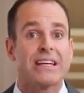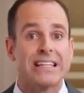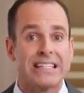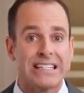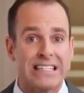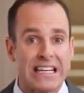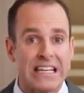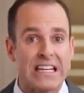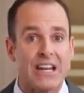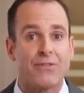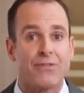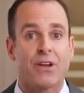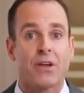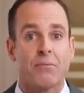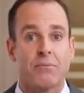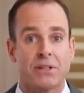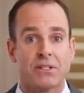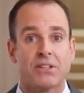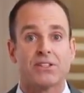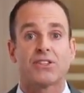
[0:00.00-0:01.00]
significant
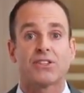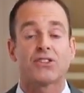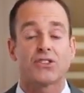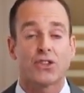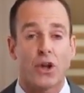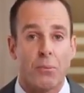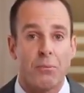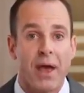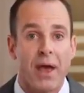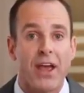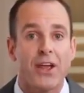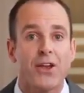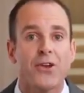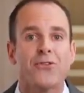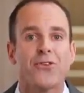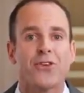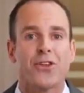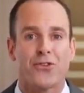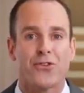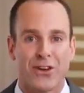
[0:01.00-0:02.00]
business that's going to pay you
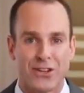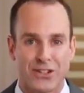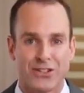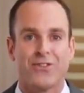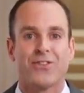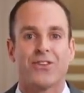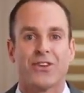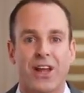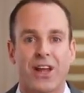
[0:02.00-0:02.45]
for the rest of your